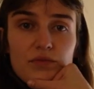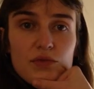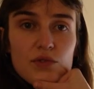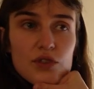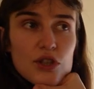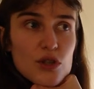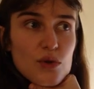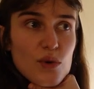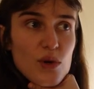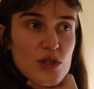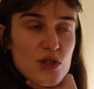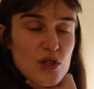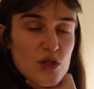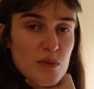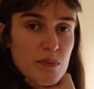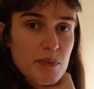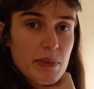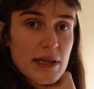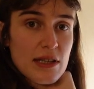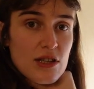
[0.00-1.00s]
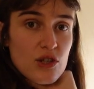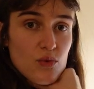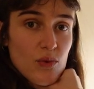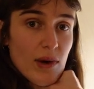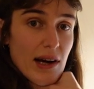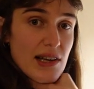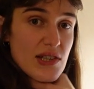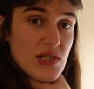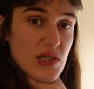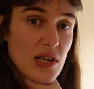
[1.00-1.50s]
Do you watch Paige
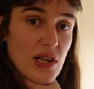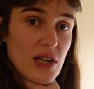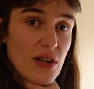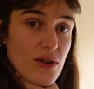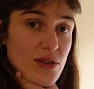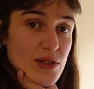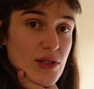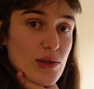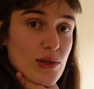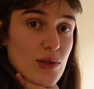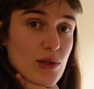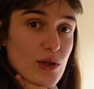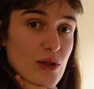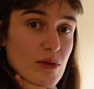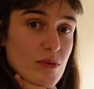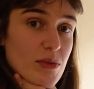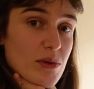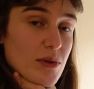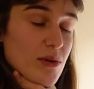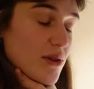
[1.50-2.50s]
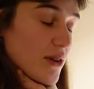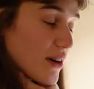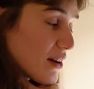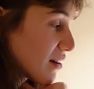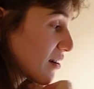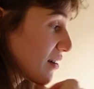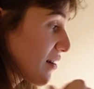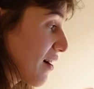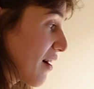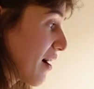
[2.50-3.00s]
Wasser on YouTube?
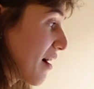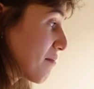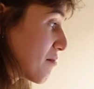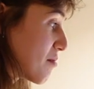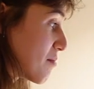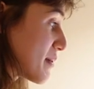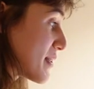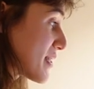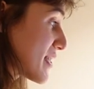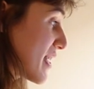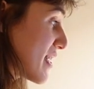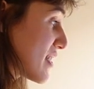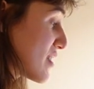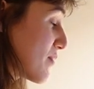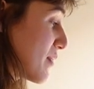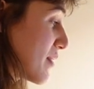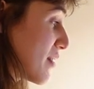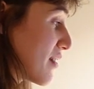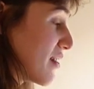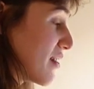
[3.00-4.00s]
I'm obsessed with